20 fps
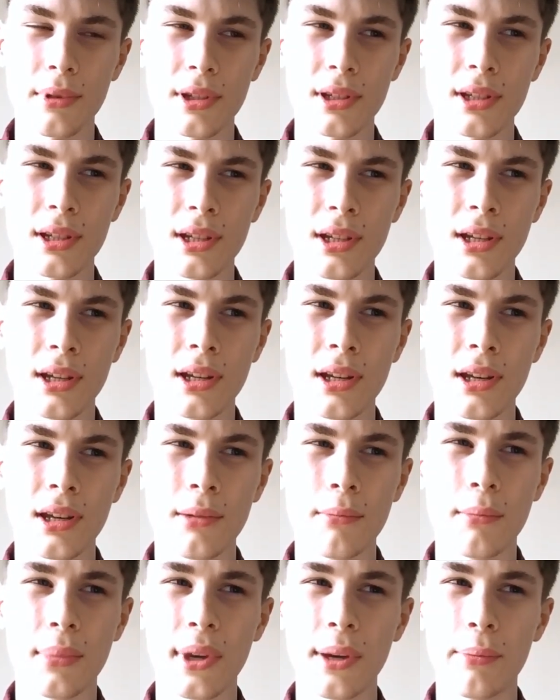but
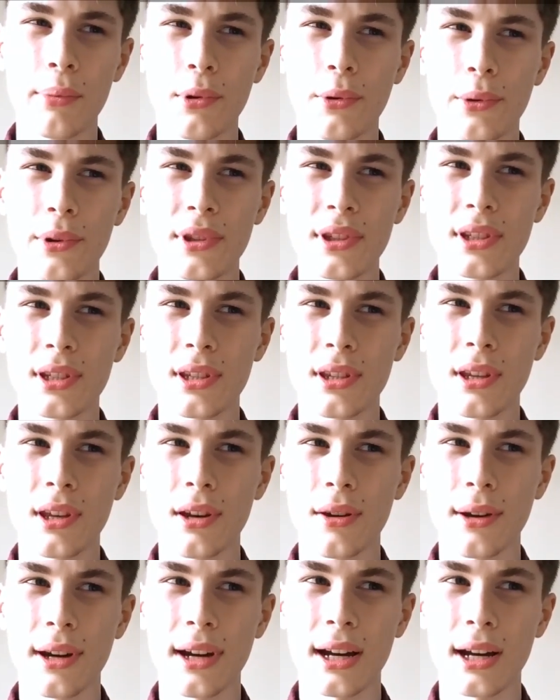people wanted to
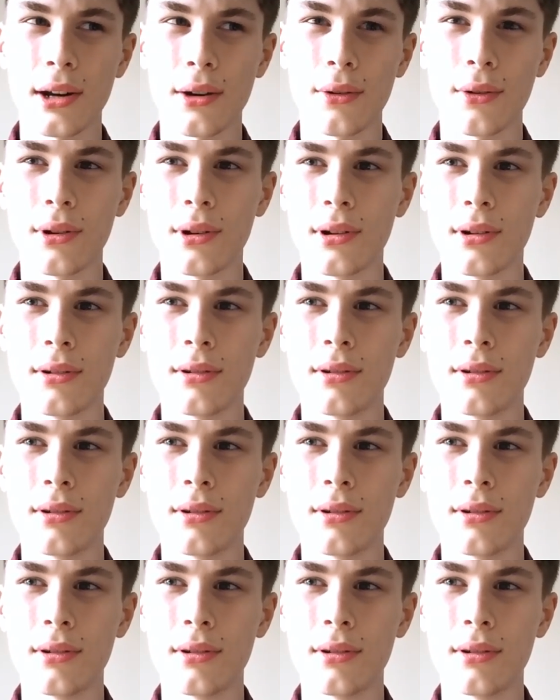know how